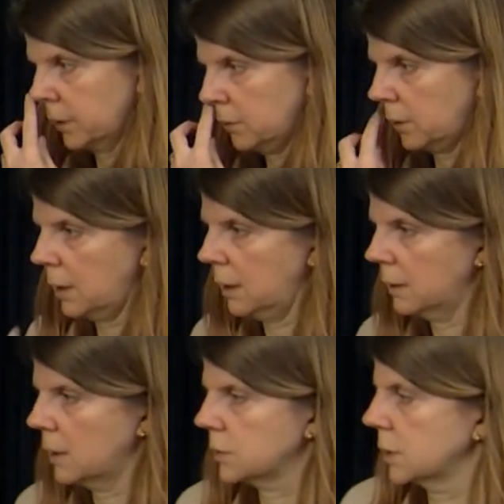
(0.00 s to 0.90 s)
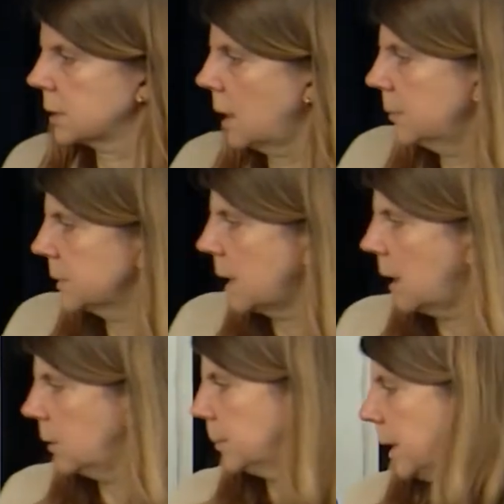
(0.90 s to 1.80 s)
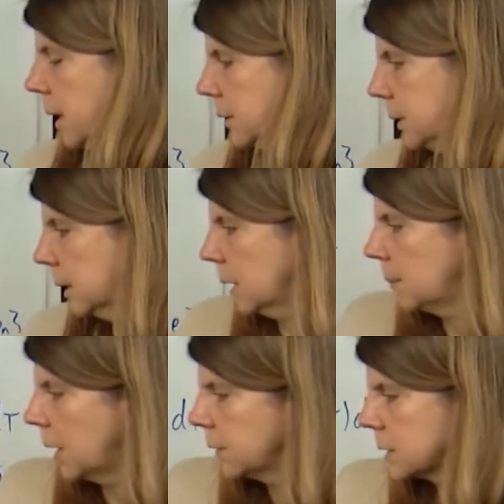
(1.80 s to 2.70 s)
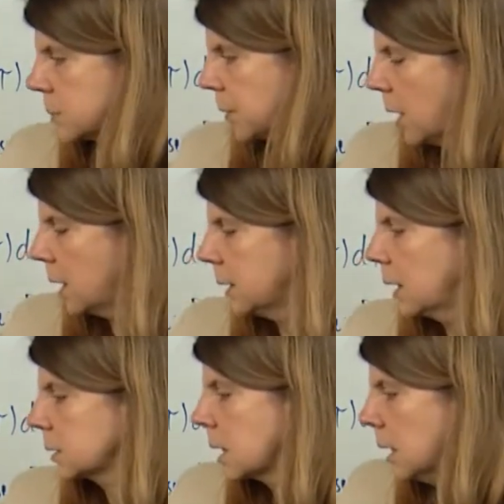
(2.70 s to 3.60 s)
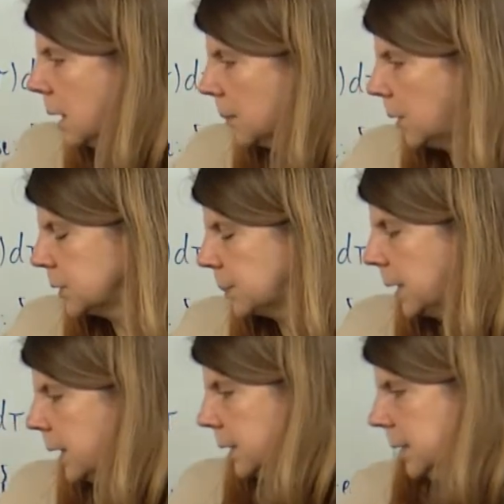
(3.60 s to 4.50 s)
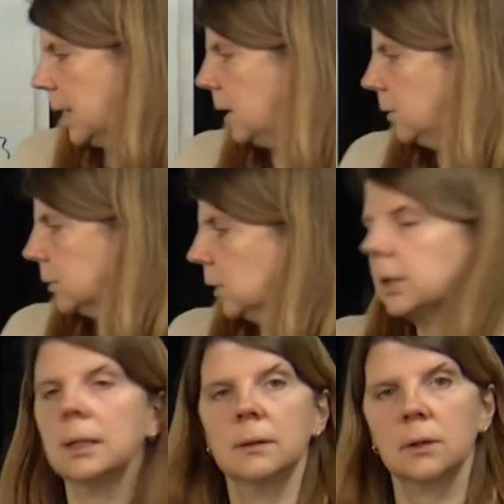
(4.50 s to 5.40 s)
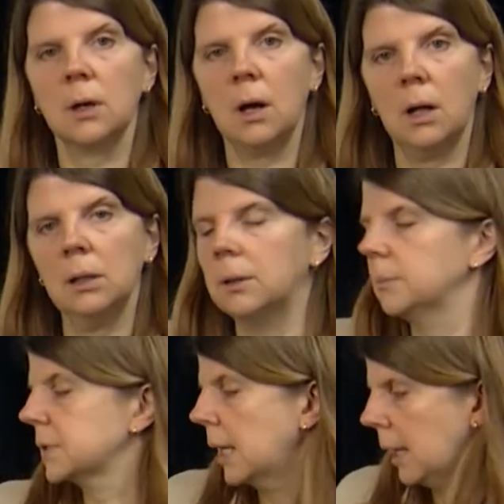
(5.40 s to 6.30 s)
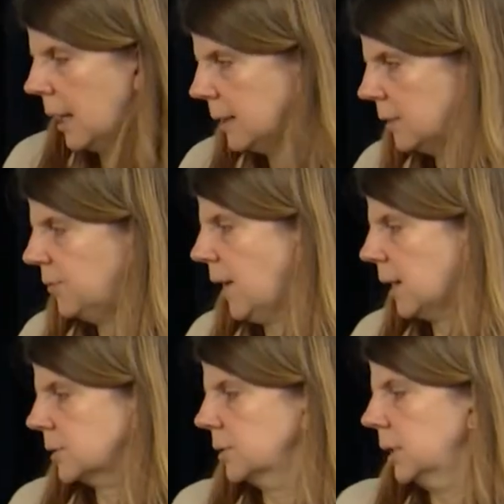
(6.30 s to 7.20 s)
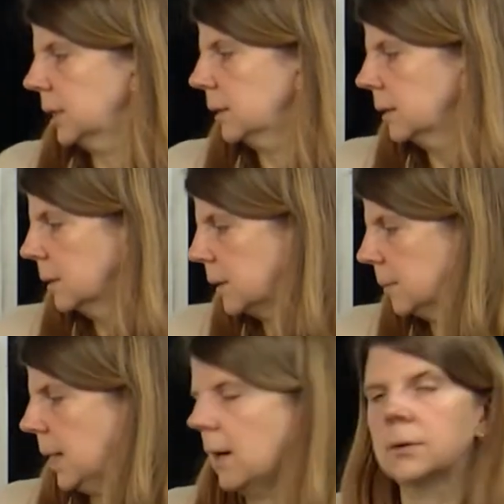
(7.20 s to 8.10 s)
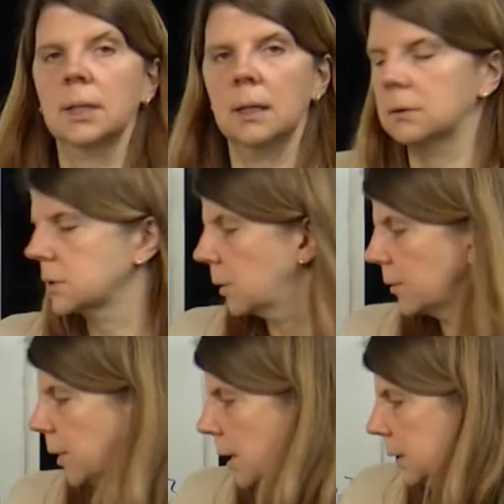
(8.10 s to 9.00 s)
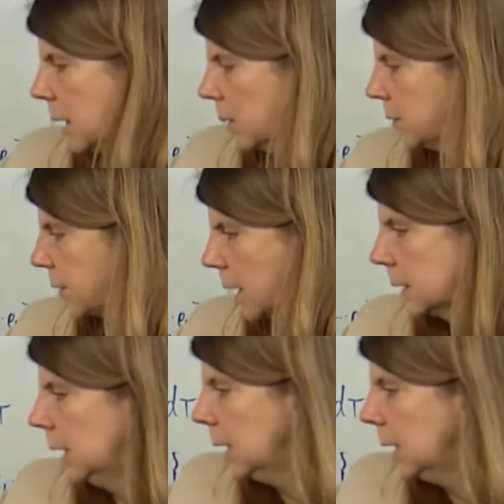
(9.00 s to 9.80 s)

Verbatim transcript: Okay, and that just comes out by thinking about this product, multiplying it out, looking at the columns, and then factoring them out again. So I've got, now I've got,